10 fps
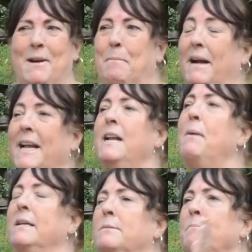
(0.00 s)
But
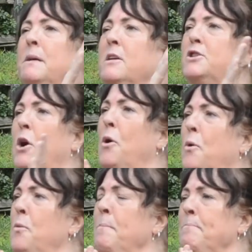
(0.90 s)
anyways,
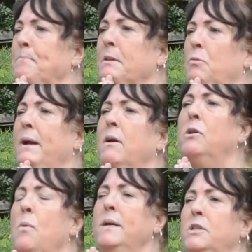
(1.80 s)
so we are
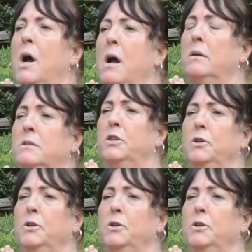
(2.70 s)
going to talk to